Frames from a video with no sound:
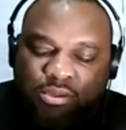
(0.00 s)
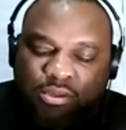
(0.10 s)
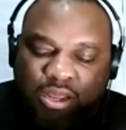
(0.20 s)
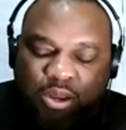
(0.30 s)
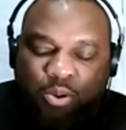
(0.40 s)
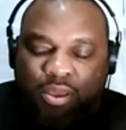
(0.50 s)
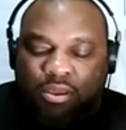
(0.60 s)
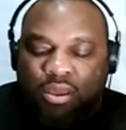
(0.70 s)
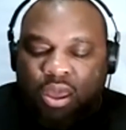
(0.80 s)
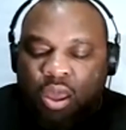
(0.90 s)
Get off their
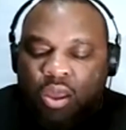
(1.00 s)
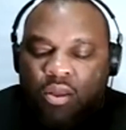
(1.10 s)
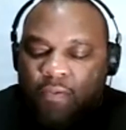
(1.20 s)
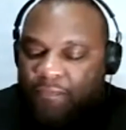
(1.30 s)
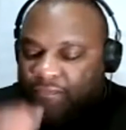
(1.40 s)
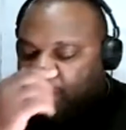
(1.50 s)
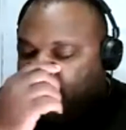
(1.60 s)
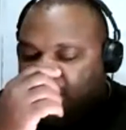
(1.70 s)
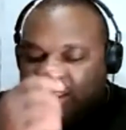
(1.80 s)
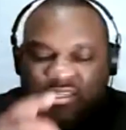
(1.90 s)
dicks.
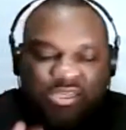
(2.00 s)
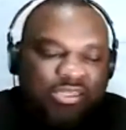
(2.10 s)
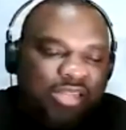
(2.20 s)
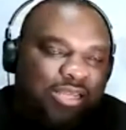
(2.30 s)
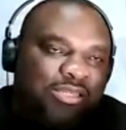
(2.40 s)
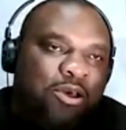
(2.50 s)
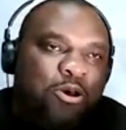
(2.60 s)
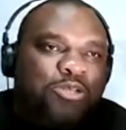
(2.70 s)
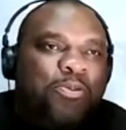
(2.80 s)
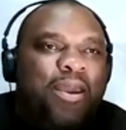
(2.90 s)
Anyway,
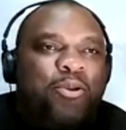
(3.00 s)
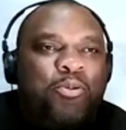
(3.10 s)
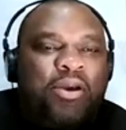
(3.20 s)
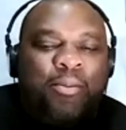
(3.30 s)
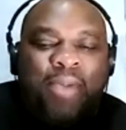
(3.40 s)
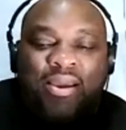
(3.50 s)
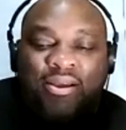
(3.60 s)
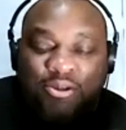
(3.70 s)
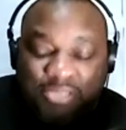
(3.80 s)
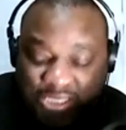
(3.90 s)
we get into these
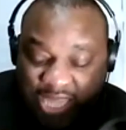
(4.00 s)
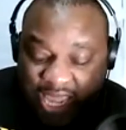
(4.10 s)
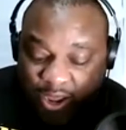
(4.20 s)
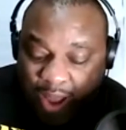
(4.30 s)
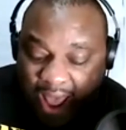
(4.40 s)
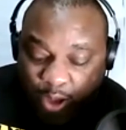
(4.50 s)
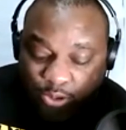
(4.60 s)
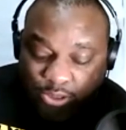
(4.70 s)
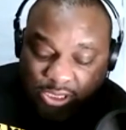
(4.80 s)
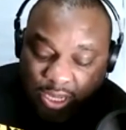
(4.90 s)
next songs, man. We'll
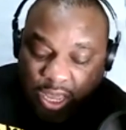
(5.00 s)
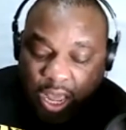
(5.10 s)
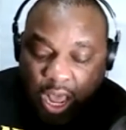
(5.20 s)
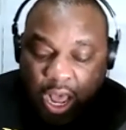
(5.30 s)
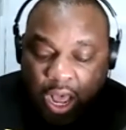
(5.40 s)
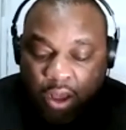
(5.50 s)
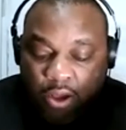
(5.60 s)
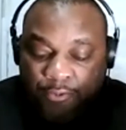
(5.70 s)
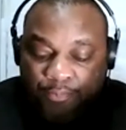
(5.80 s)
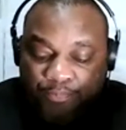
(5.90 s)
come back and close this thing
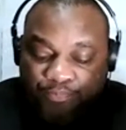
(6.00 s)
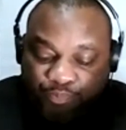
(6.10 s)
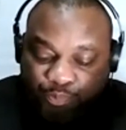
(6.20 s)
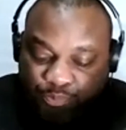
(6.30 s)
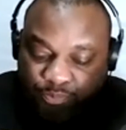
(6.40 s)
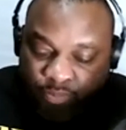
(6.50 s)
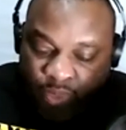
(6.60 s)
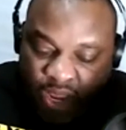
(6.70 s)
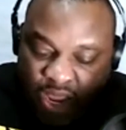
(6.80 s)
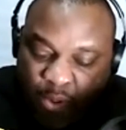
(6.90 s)
on out.
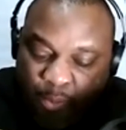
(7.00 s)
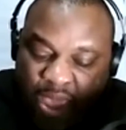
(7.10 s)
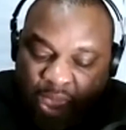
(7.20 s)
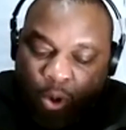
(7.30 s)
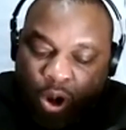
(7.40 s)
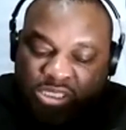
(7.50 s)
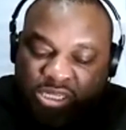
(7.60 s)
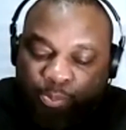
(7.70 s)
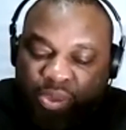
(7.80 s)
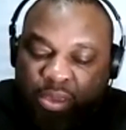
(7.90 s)

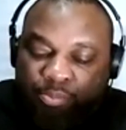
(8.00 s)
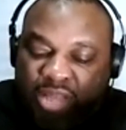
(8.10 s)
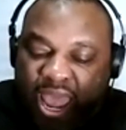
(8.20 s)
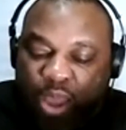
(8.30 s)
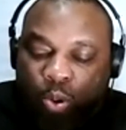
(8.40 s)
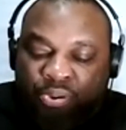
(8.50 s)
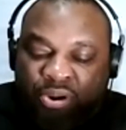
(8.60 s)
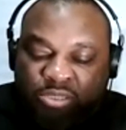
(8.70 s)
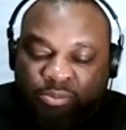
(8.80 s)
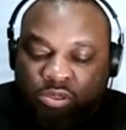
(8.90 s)
Got my
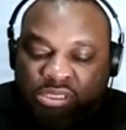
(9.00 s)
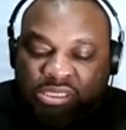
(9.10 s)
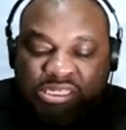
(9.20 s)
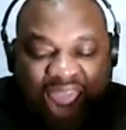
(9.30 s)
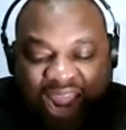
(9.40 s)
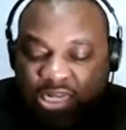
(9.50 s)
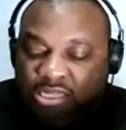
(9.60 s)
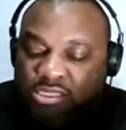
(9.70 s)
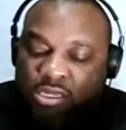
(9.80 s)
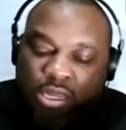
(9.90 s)
man Marcel P.
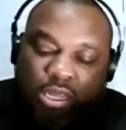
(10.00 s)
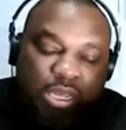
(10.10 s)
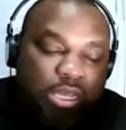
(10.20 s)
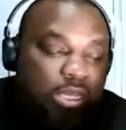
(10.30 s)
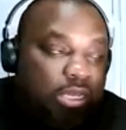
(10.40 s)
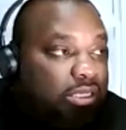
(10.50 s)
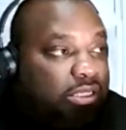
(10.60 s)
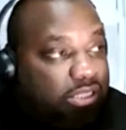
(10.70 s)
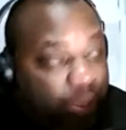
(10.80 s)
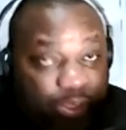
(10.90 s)
Black with Principles and
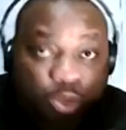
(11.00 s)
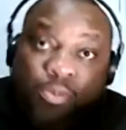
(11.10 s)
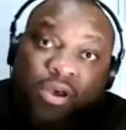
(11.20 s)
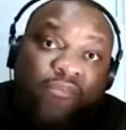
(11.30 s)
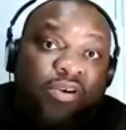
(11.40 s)
Standards.